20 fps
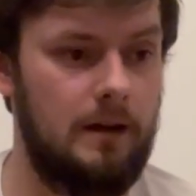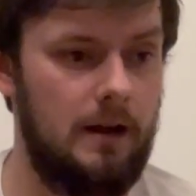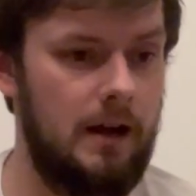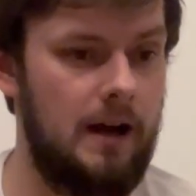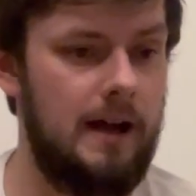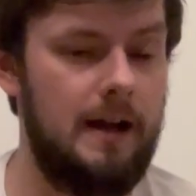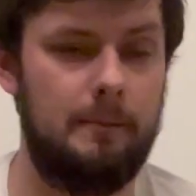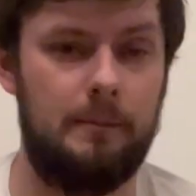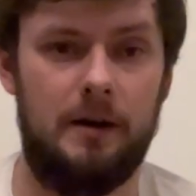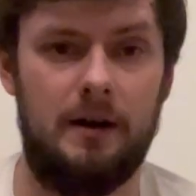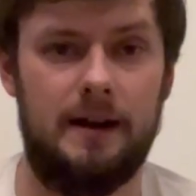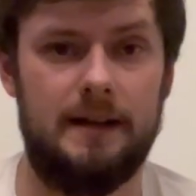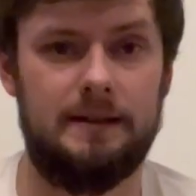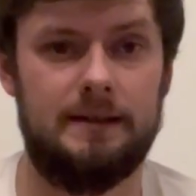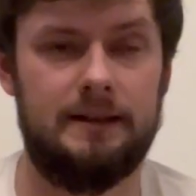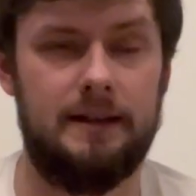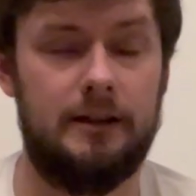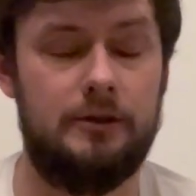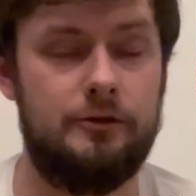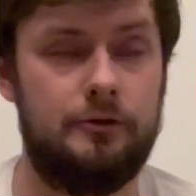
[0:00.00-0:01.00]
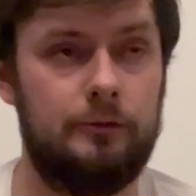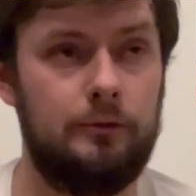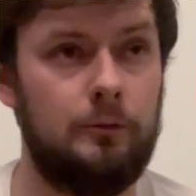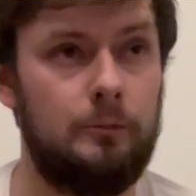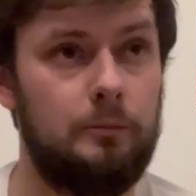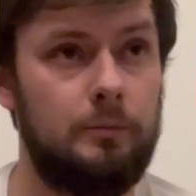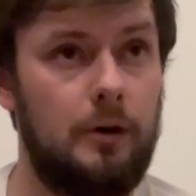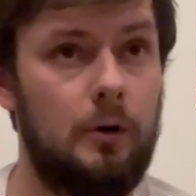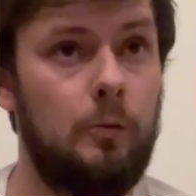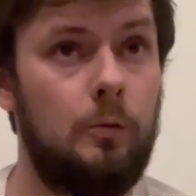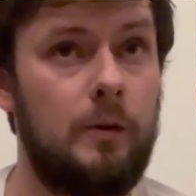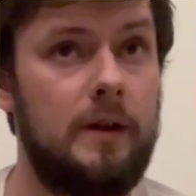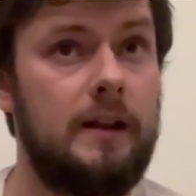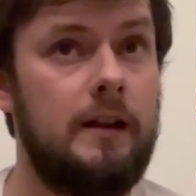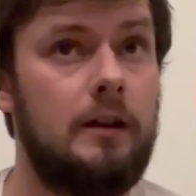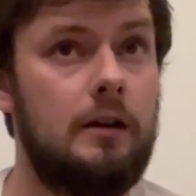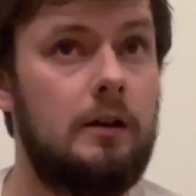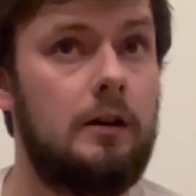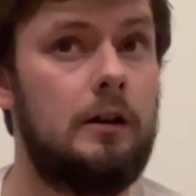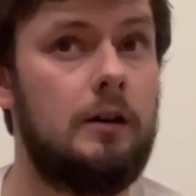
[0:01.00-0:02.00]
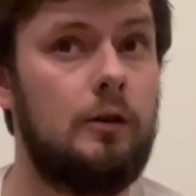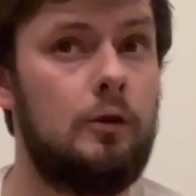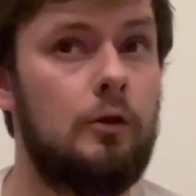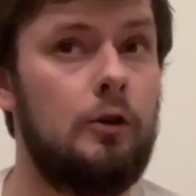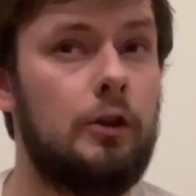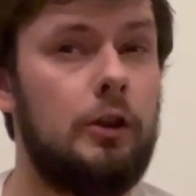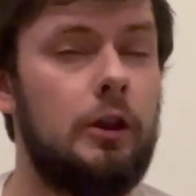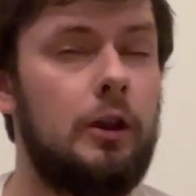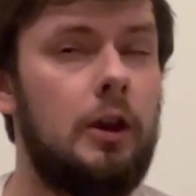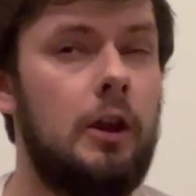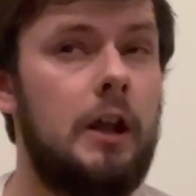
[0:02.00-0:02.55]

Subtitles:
I am behind schedule, but we are on